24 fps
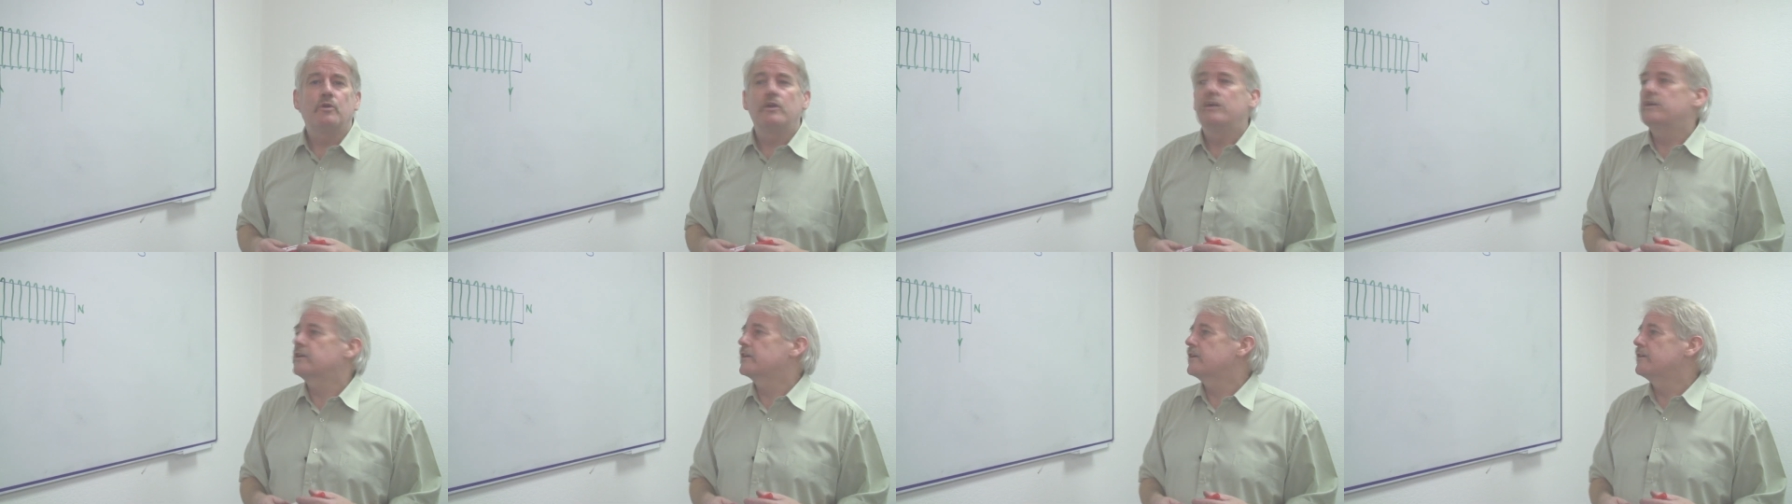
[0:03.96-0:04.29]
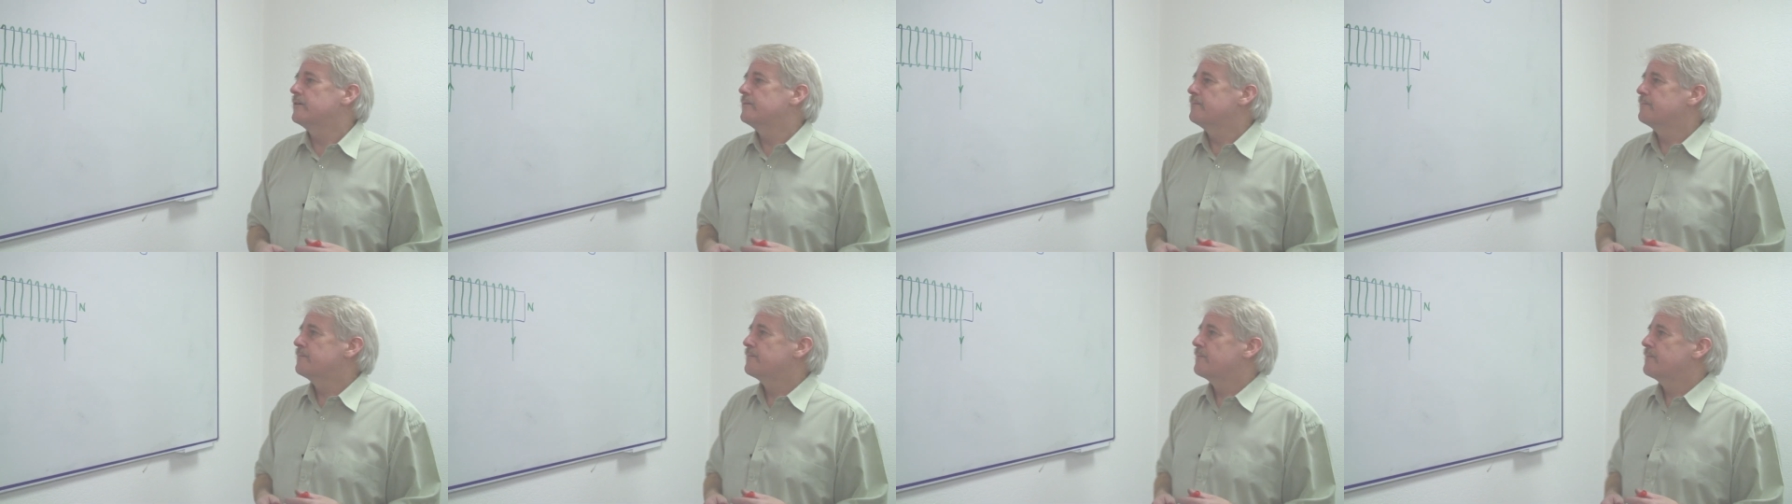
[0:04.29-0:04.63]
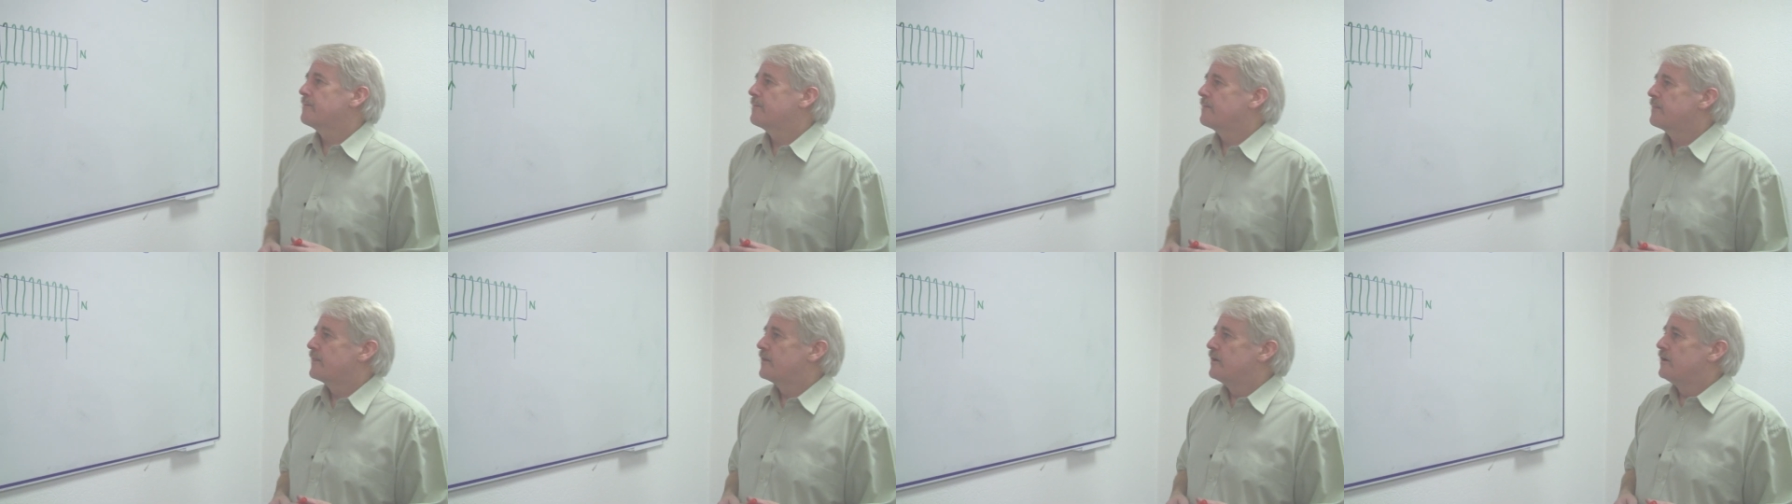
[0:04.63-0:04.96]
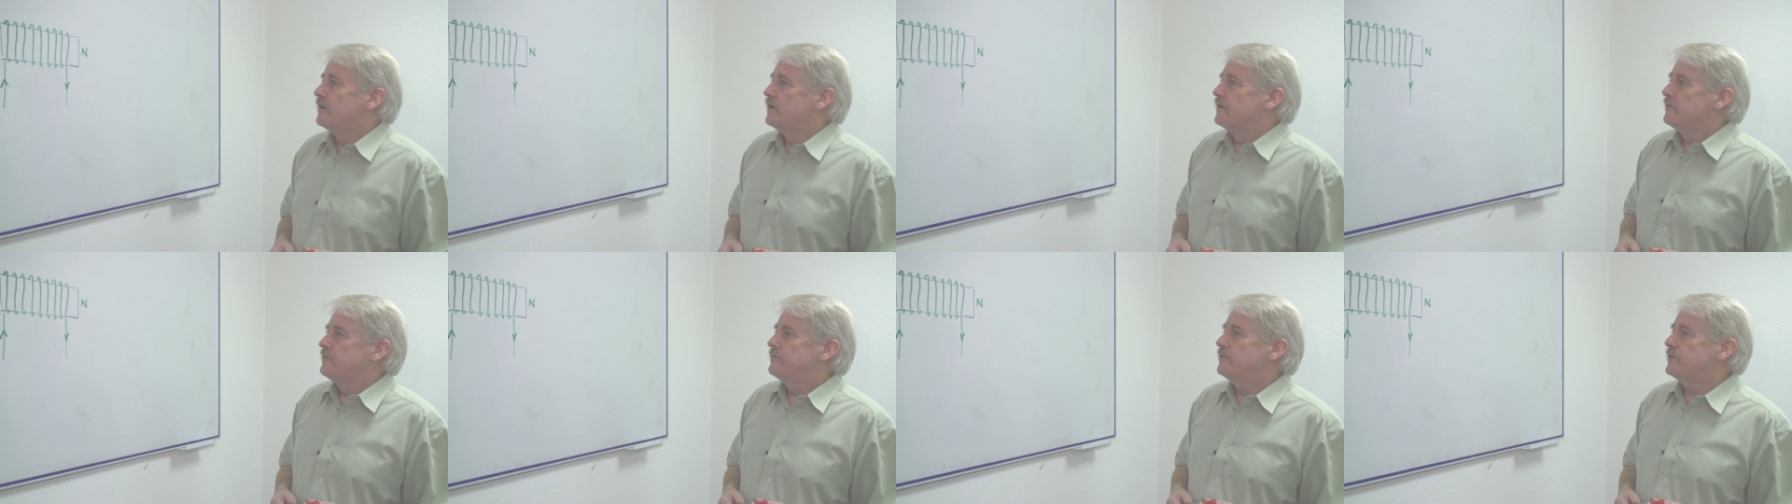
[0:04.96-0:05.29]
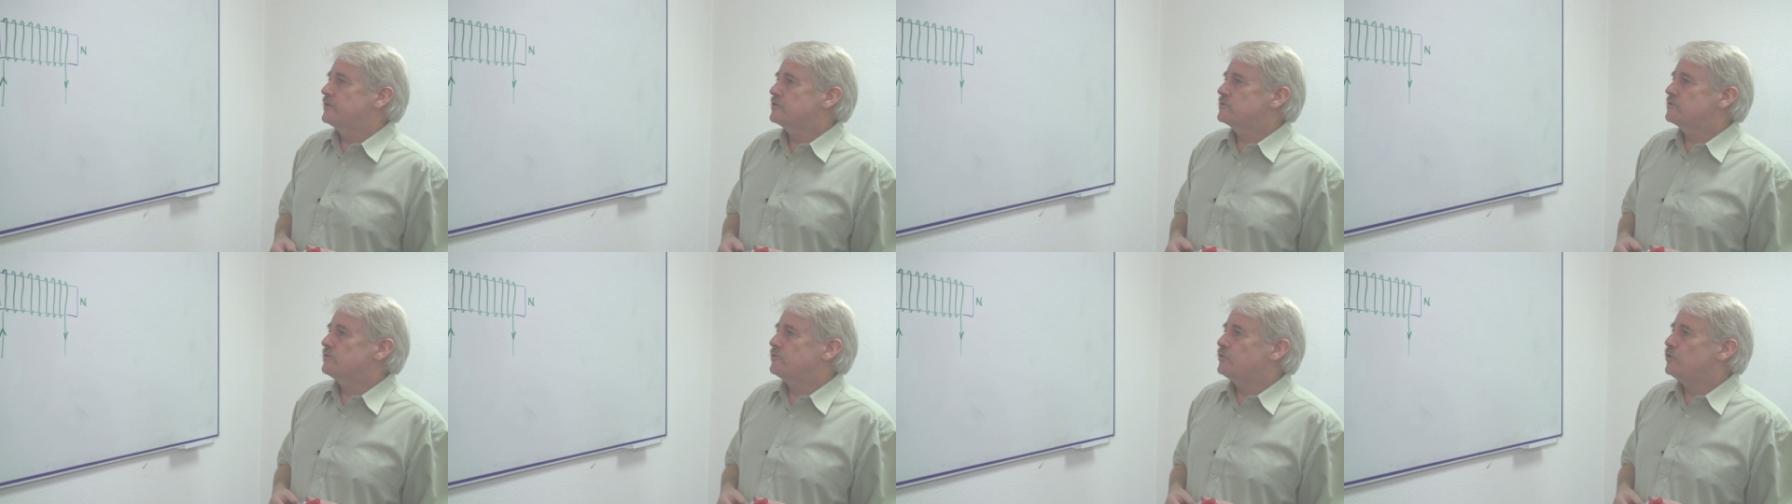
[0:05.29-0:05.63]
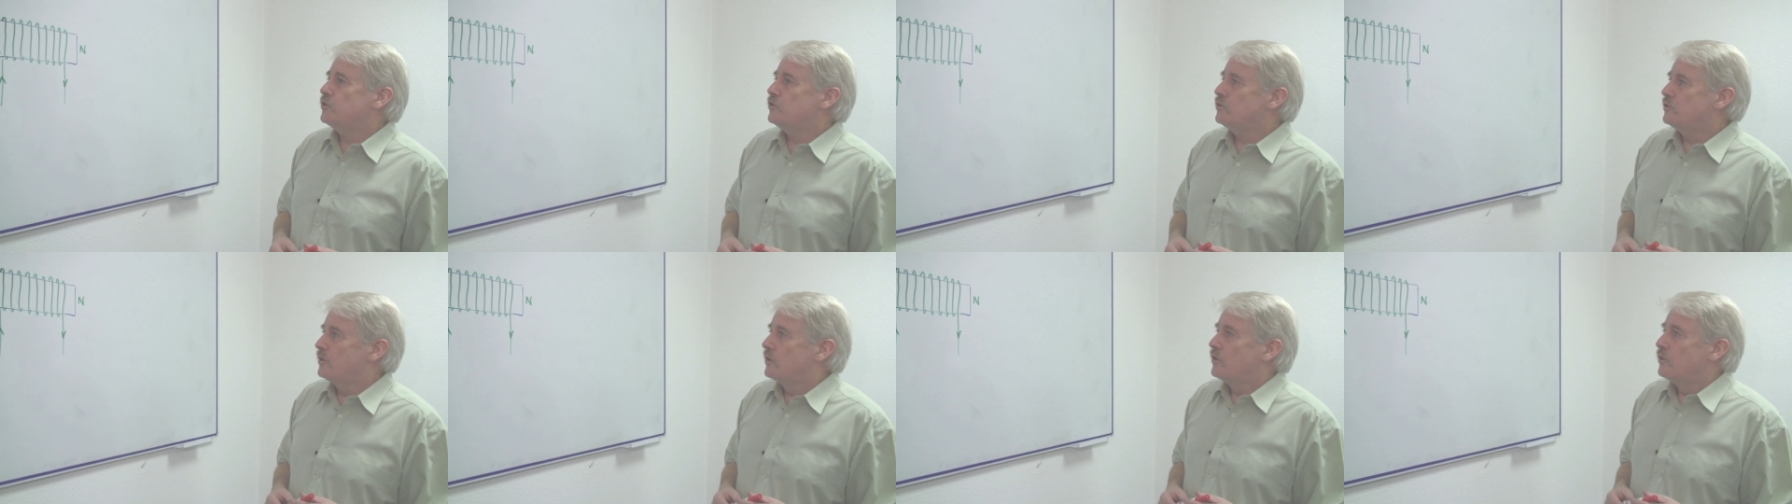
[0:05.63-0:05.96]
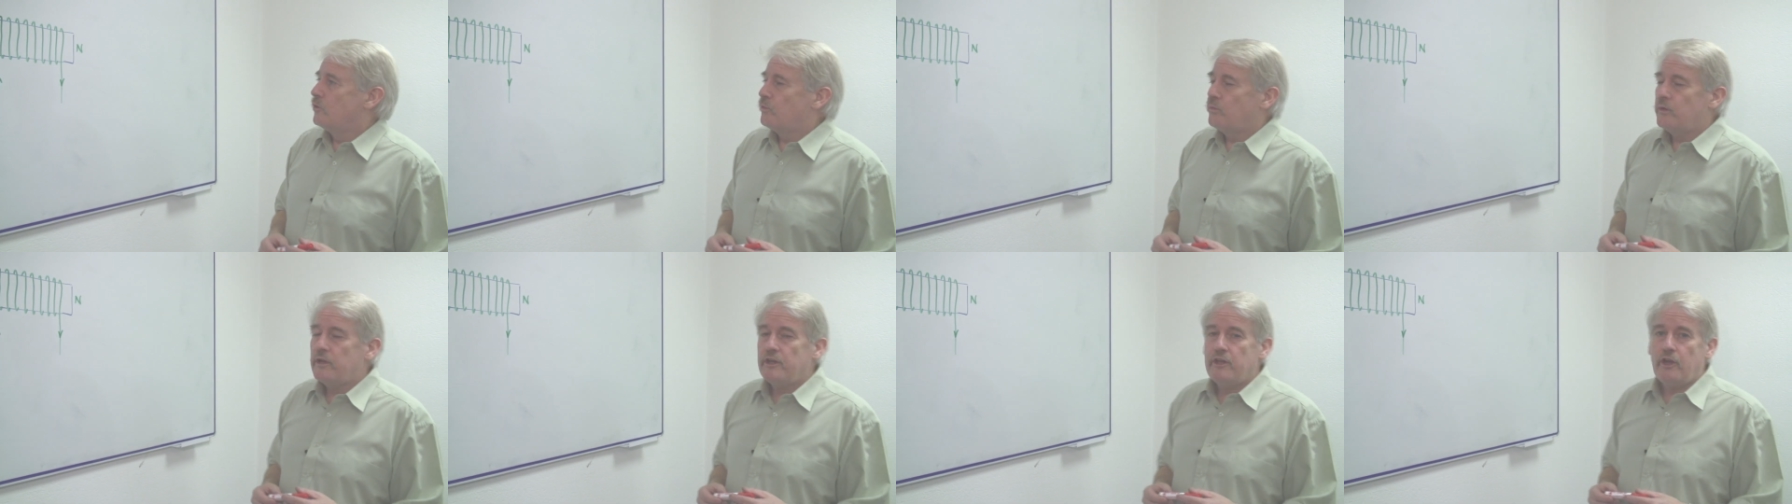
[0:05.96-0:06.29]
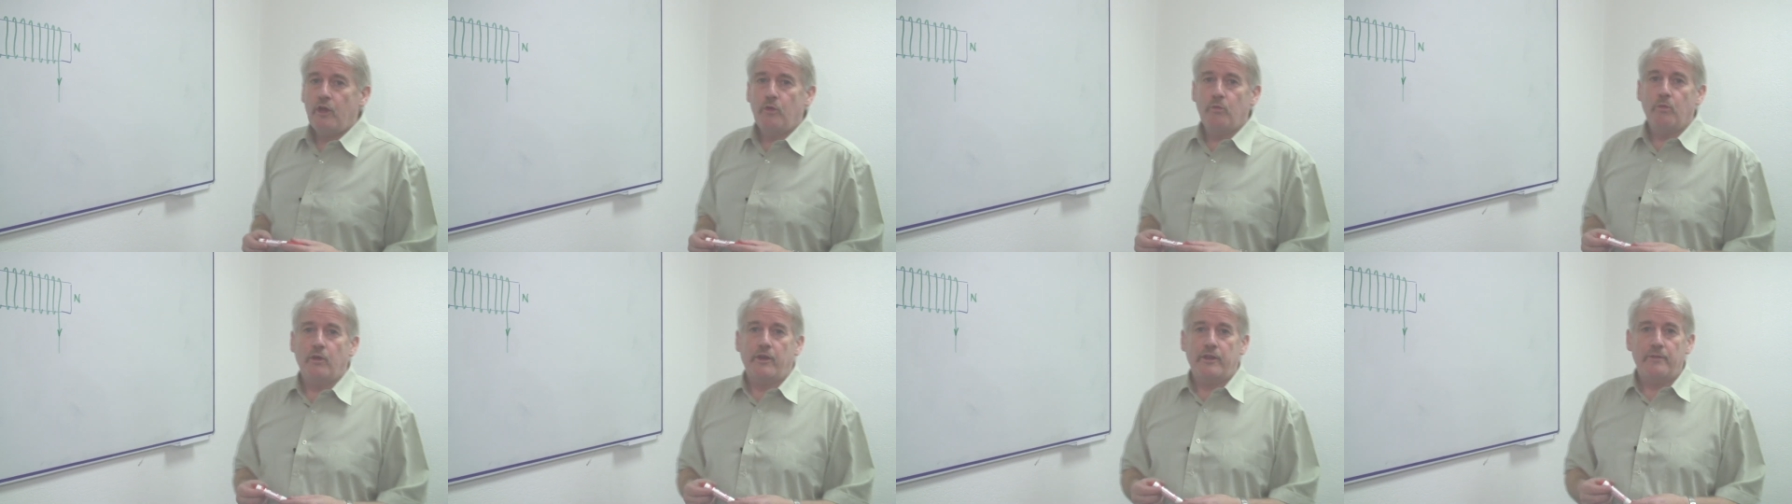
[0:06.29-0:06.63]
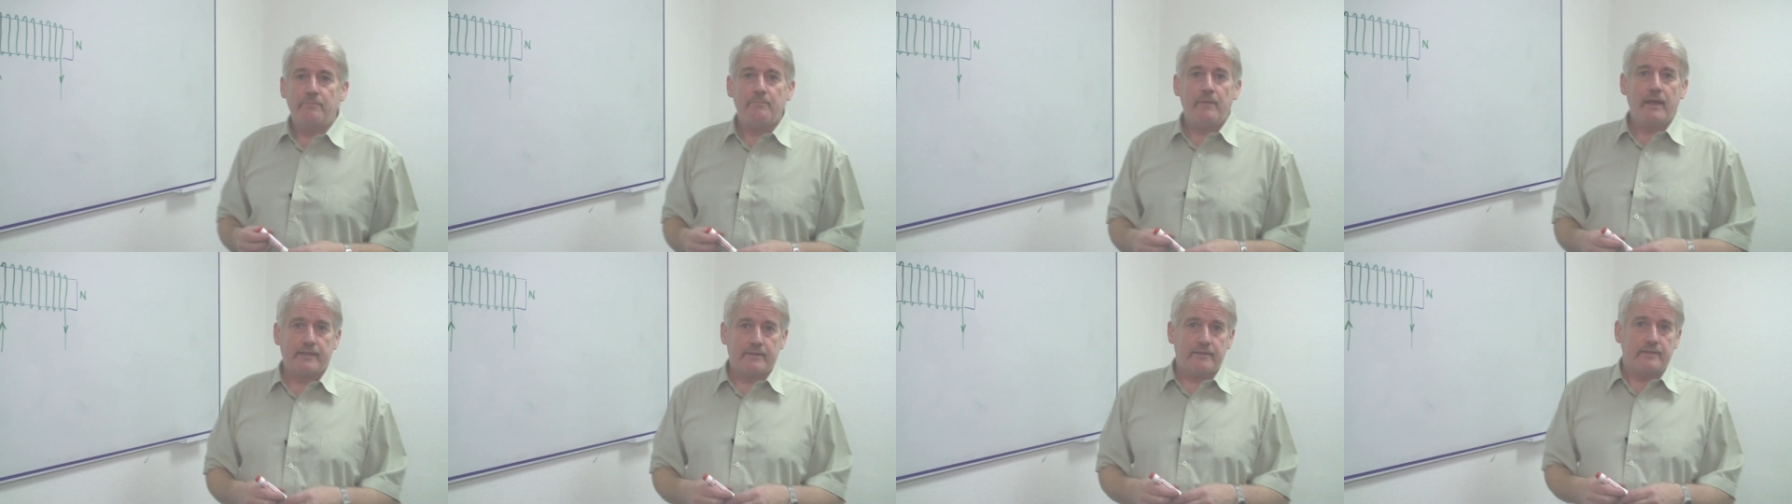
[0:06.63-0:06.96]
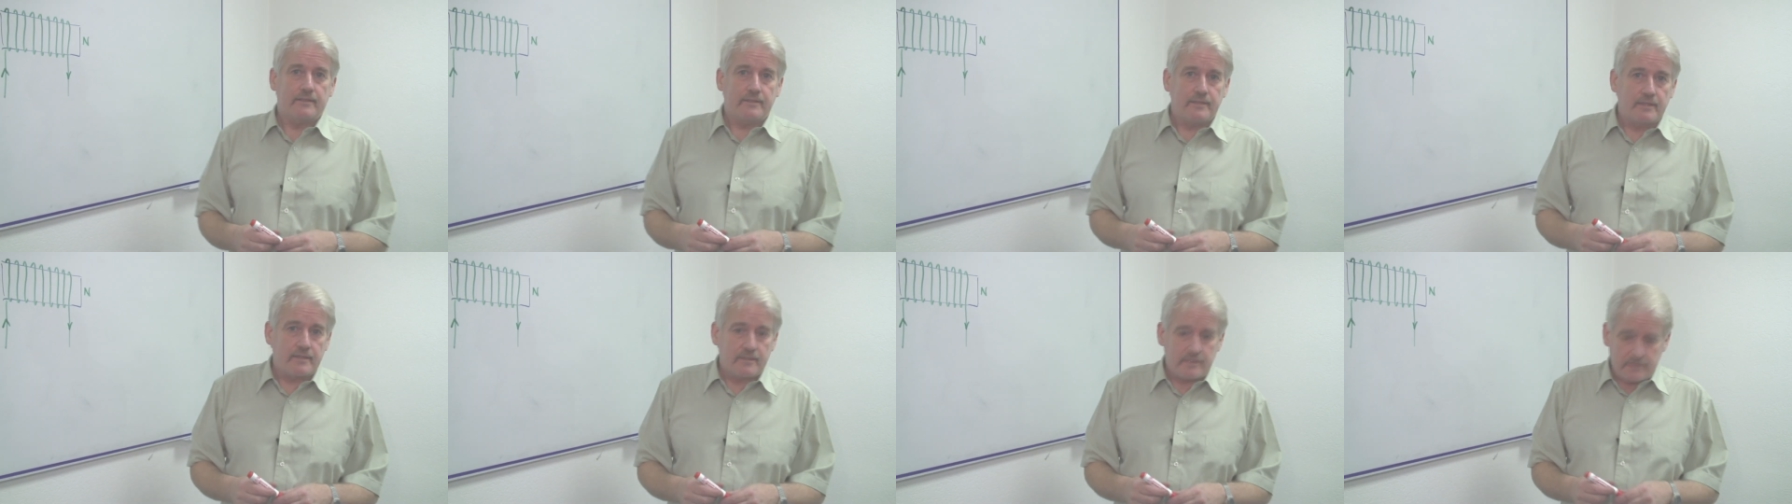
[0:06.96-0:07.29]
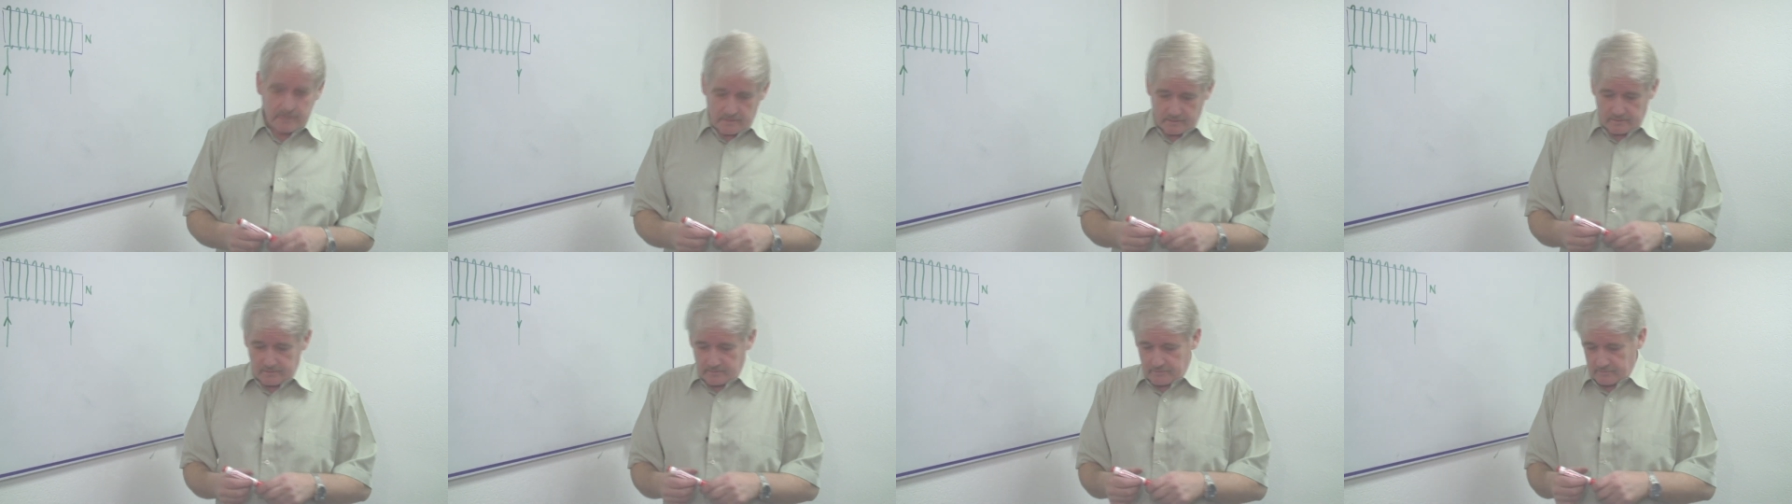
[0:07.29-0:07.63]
work. First of all, we know what a magnet is.